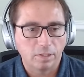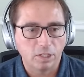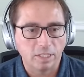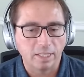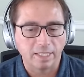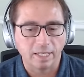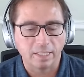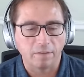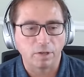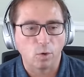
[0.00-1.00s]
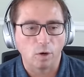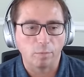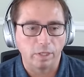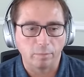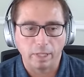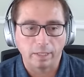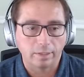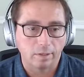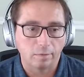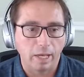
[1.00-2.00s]
just in the sense of a core building block.
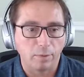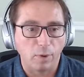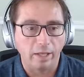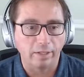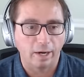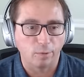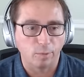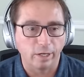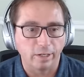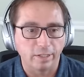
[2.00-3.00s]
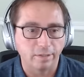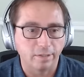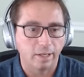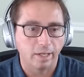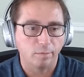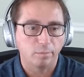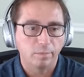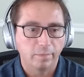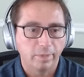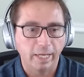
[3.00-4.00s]
So my wildcard winner is um,
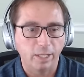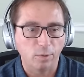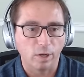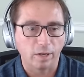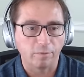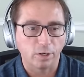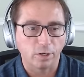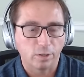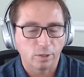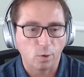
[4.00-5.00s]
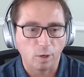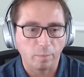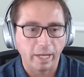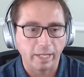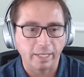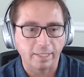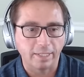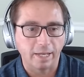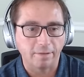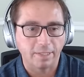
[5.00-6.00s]
any one of your core beta
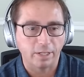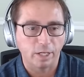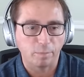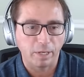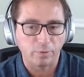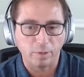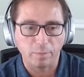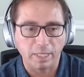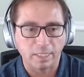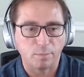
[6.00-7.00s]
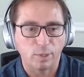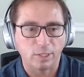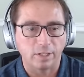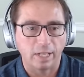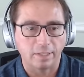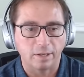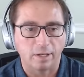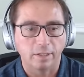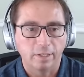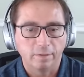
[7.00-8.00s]
ETFs that you're going to pay three basis points or less
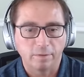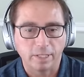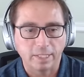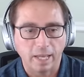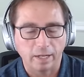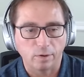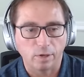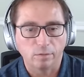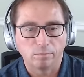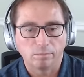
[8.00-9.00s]
on for this category.